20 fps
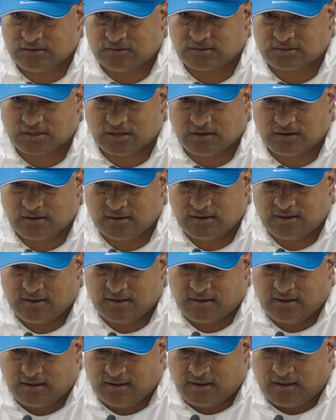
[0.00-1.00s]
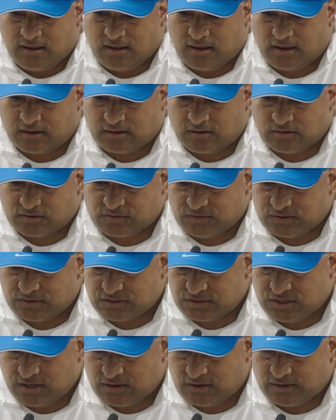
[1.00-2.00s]
Utah. Coach
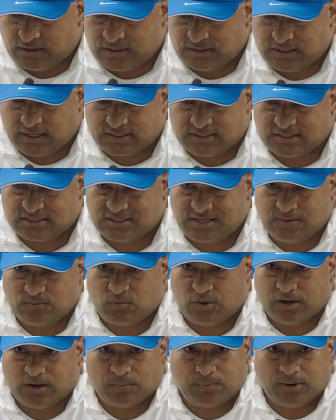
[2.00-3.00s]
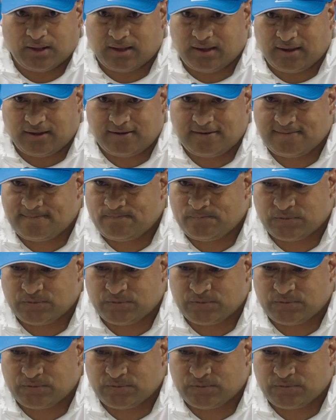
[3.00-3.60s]
Fitzgerald, he gets his team ready to play.